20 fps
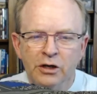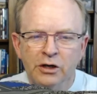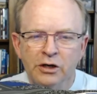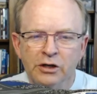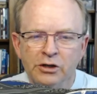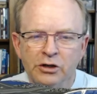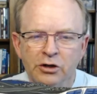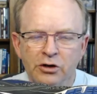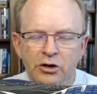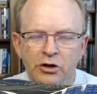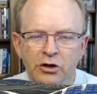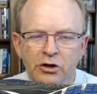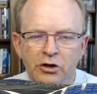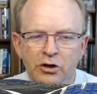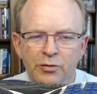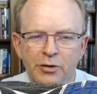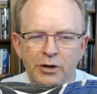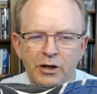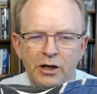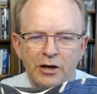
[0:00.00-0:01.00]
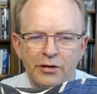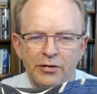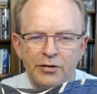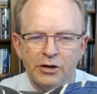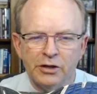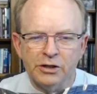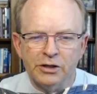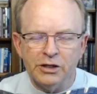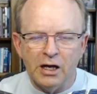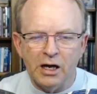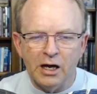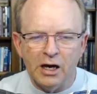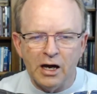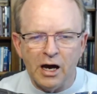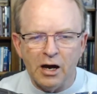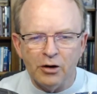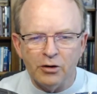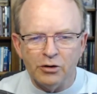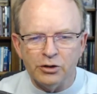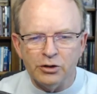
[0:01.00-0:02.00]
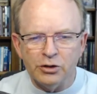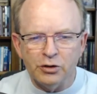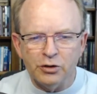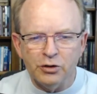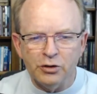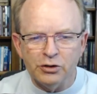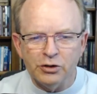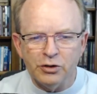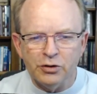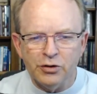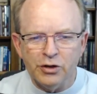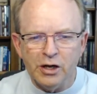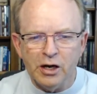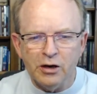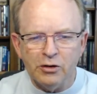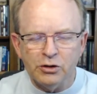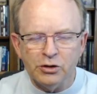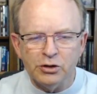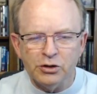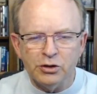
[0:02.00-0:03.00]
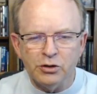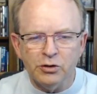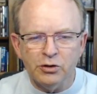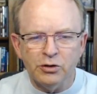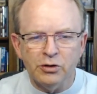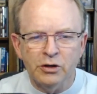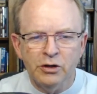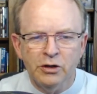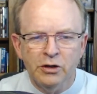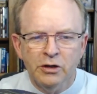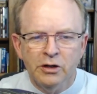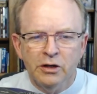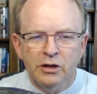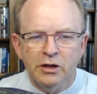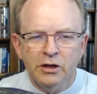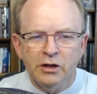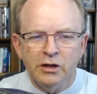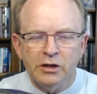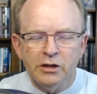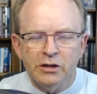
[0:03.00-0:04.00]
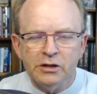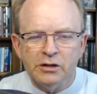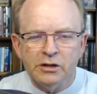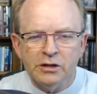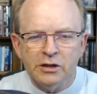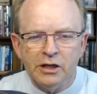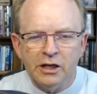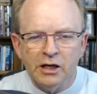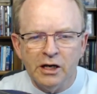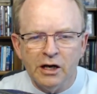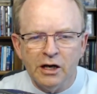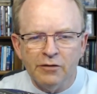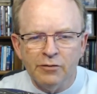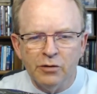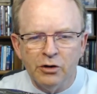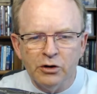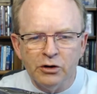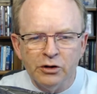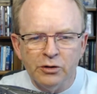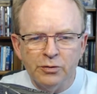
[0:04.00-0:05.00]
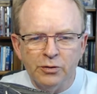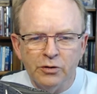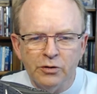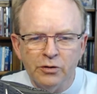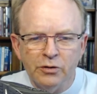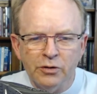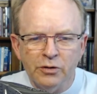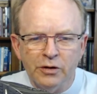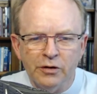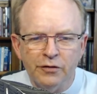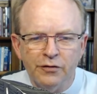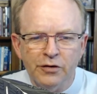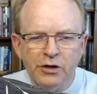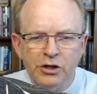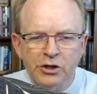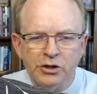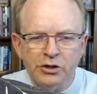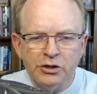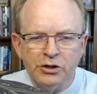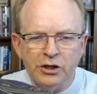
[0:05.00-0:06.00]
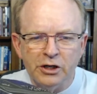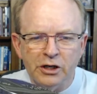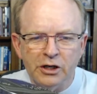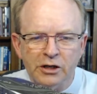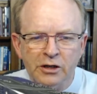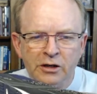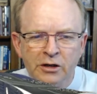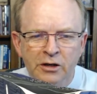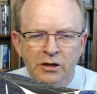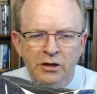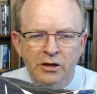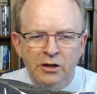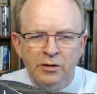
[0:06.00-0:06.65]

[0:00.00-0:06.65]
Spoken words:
Let's look a little bit at this outer sole. So the outer sole can have multiple features in it.